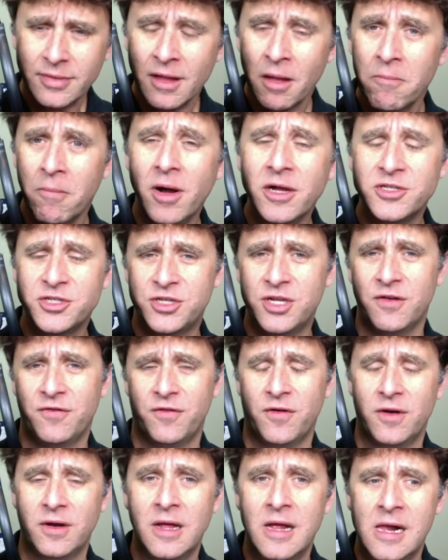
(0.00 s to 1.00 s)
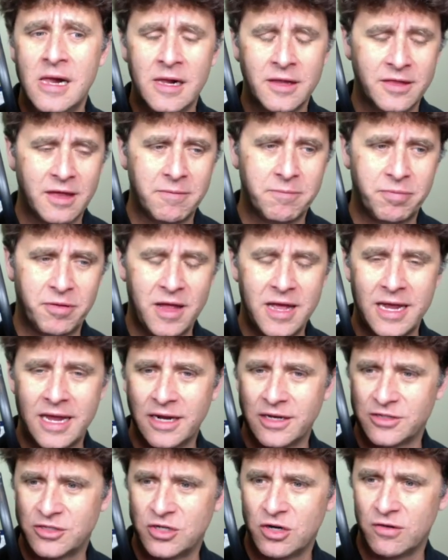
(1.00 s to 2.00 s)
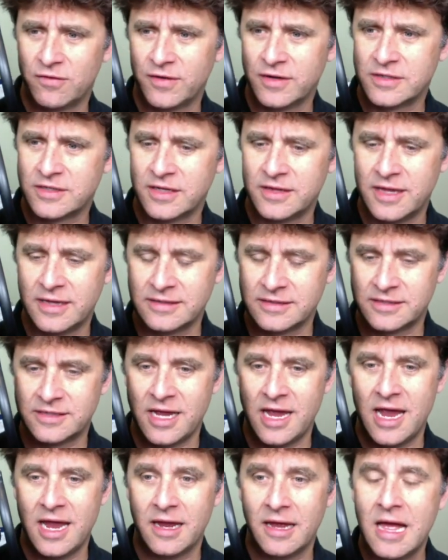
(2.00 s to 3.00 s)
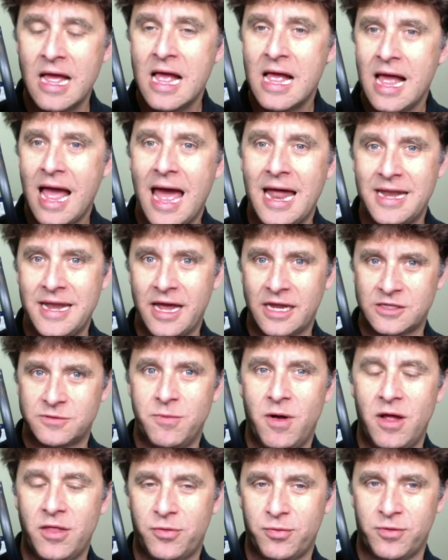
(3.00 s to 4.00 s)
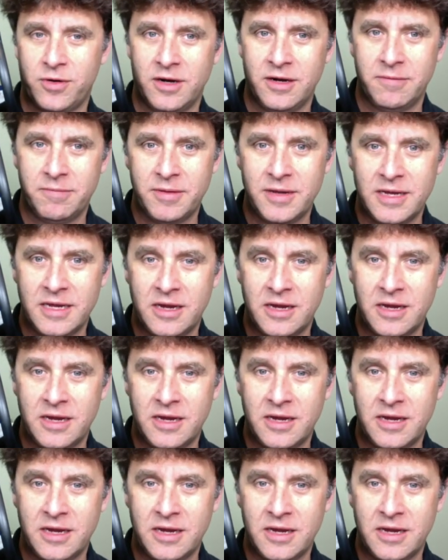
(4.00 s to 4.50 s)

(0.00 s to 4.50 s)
Much different than playing in a service and then saying, and next month we're going to be